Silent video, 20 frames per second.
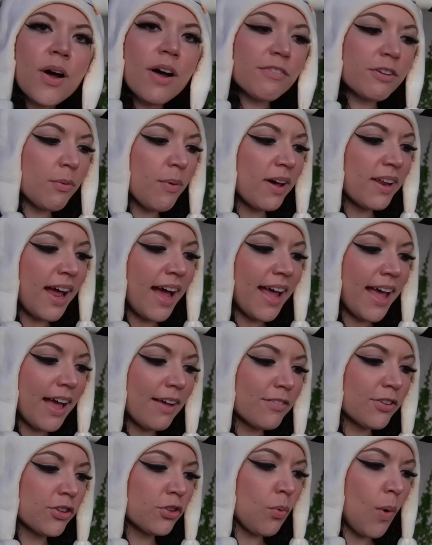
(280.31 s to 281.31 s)
everyone, I
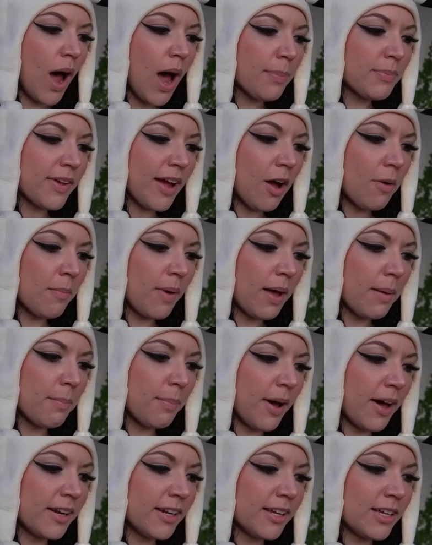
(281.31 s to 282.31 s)
have swapped out my
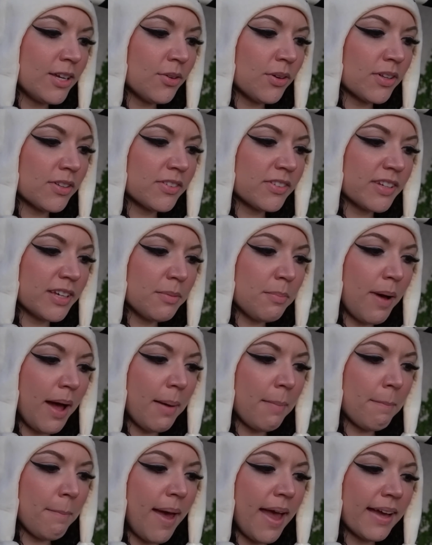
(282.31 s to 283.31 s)
buddy. You can see
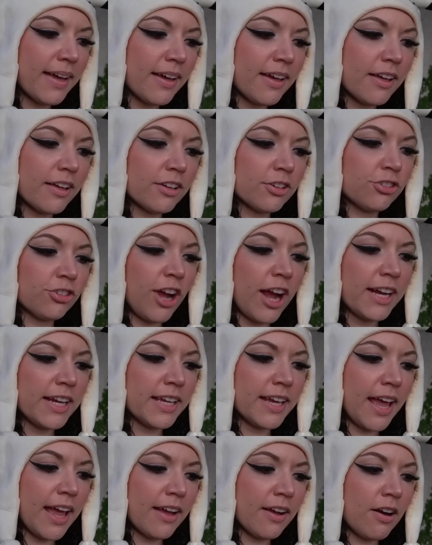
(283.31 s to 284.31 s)
my mega shiny
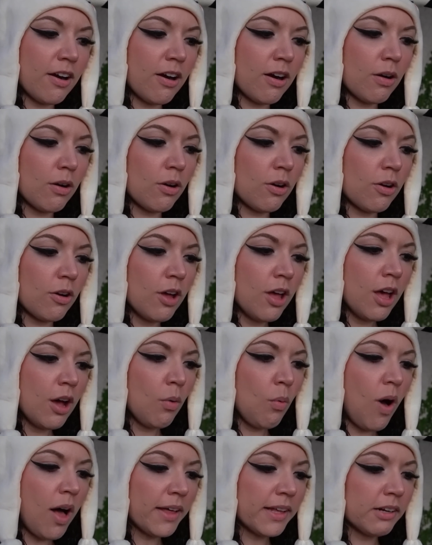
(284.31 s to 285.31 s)
Gengar
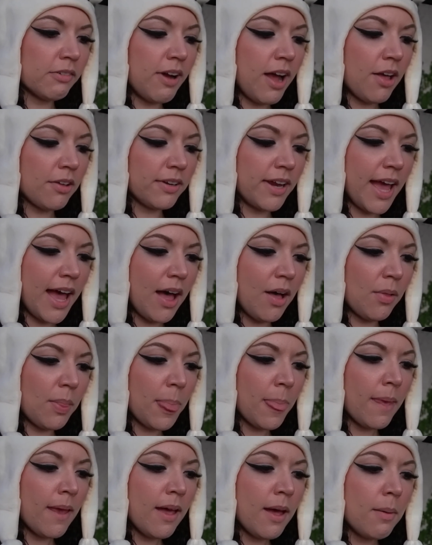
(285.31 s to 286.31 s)
walking around now.
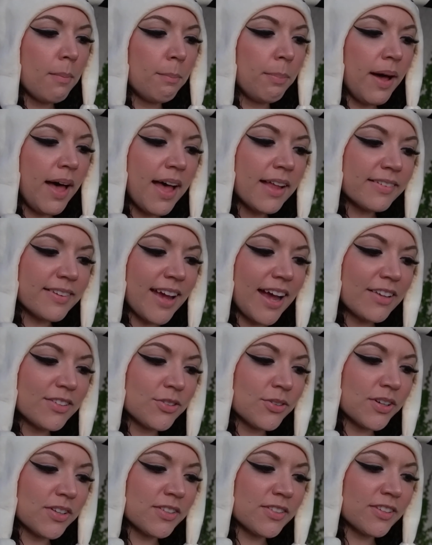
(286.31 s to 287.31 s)
But as
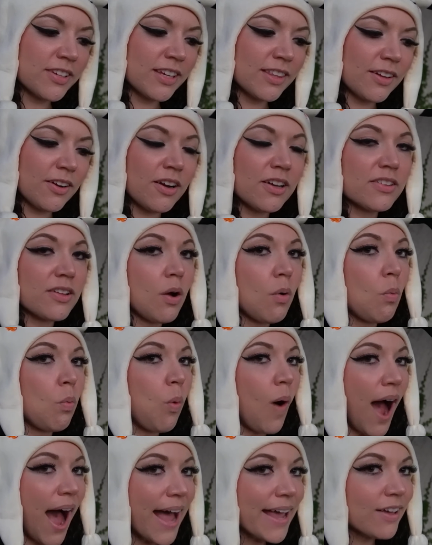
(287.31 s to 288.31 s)
you can see, there is a
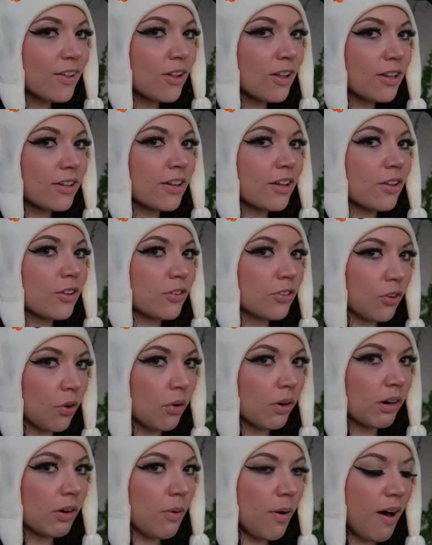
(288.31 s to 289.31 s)
wild
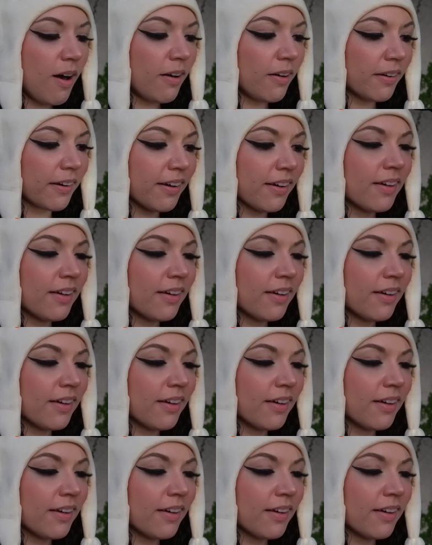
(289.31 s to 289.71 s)
Zoroark